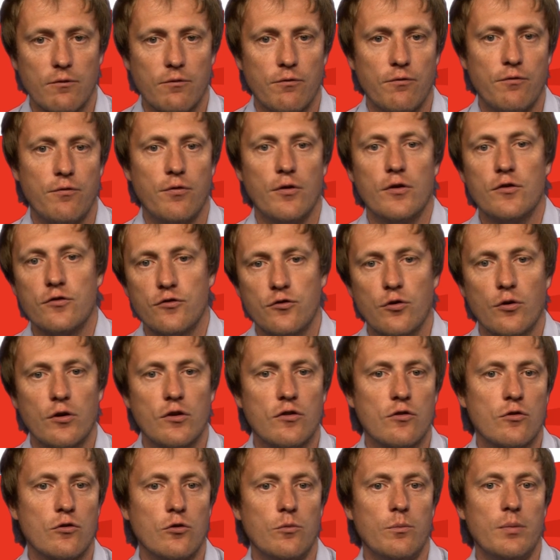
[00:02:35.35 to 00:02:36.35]
First
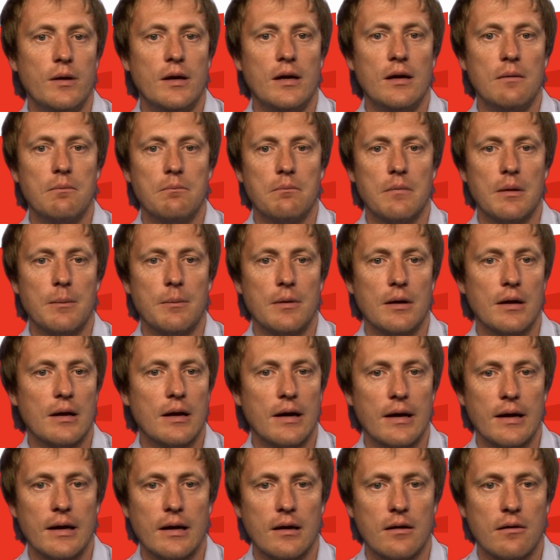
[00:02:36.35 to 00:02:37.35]
choice could be, I mean,
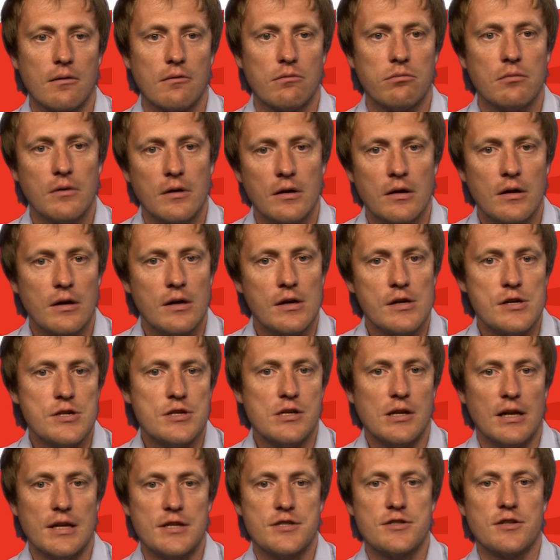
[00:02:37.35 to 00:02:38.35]

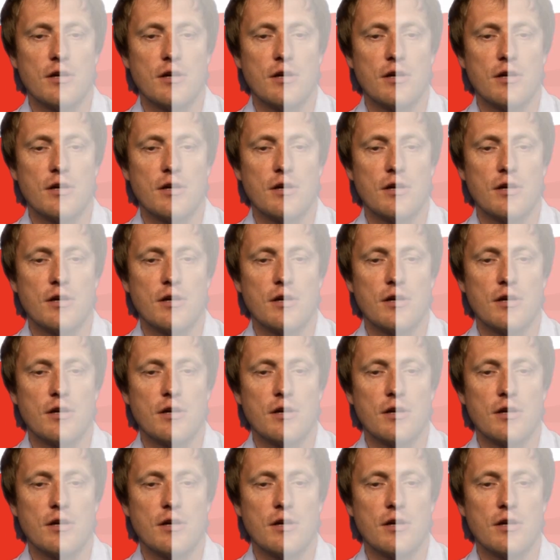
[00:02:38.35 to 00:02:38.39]
let's